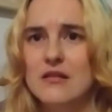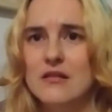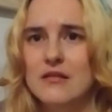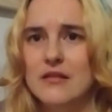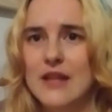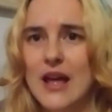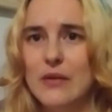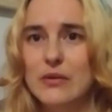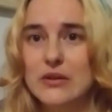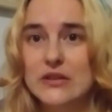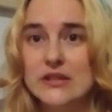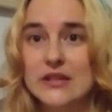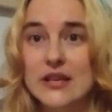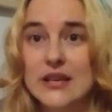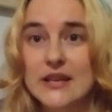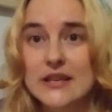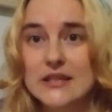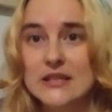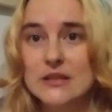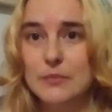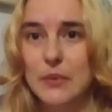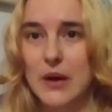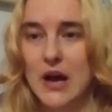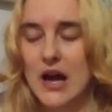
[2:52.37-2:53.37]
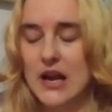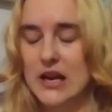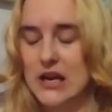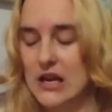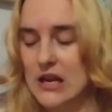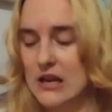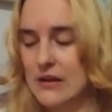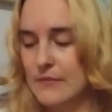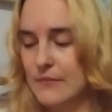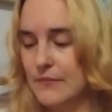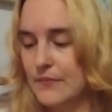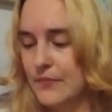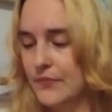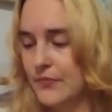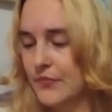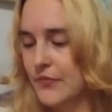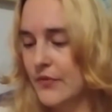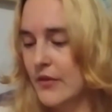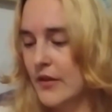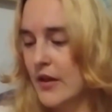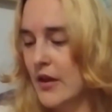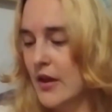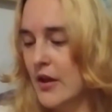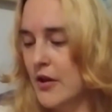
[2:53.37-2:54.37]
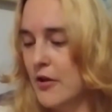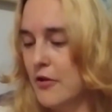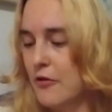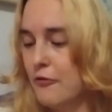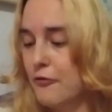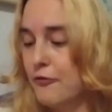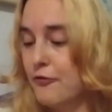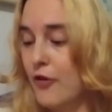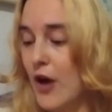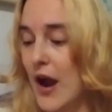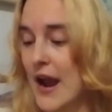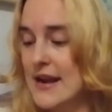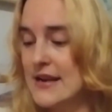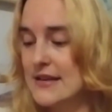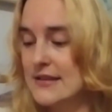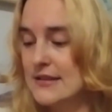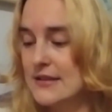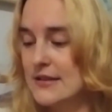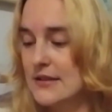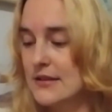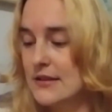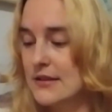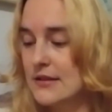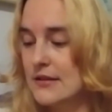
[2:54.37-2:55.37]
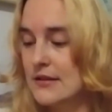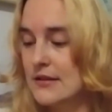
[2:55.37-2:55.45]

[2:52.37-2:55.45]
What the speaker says: That was his body. Frightened